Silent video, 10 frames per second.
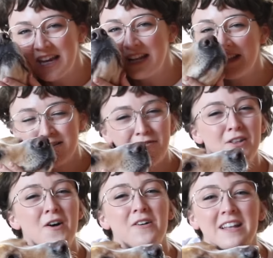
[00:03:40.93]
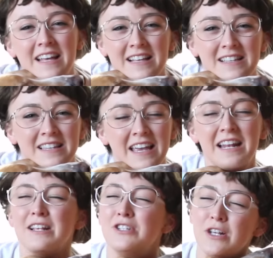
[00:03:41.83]
It is flawless. It
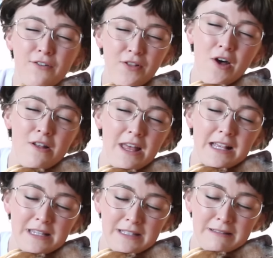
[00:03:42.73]
is just flawless.